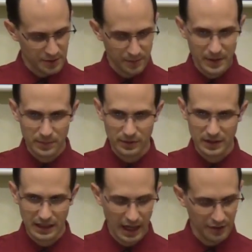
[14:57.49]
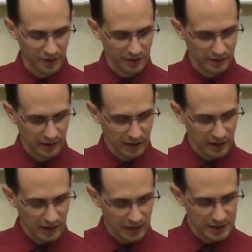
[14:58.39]
of the people together,
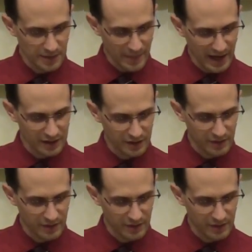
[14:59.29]
he demanded of